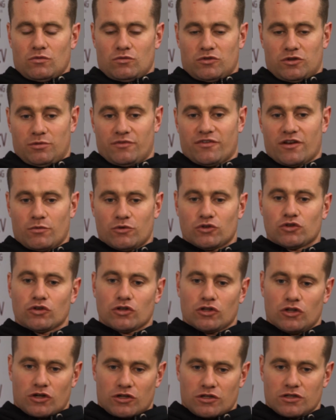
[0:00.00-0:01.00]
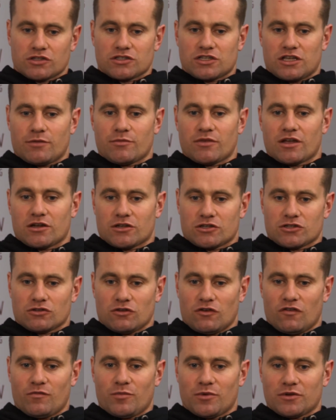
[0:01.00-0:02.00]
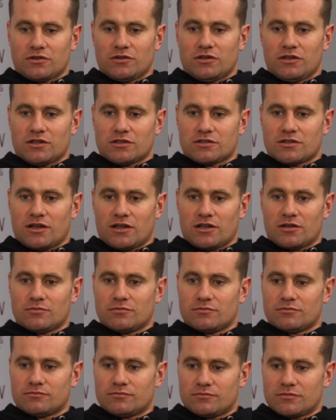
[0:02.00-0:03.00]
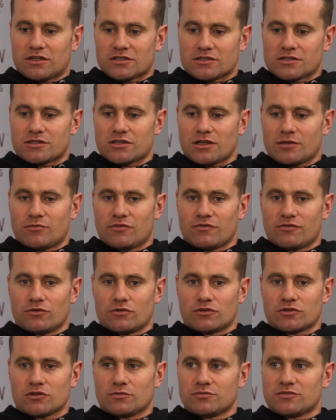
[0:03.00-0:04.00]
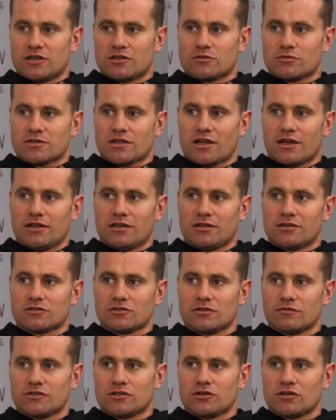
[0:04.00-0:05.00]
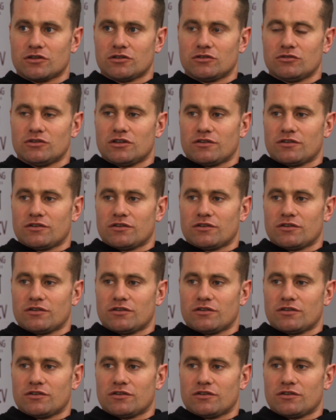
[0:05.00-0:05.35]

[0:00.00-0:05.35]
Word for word: to be fair, we do a lot of the same kind of stuff, but you can mm-hmm. tell him, as I said before, sometimes with height and stuff, he's got to do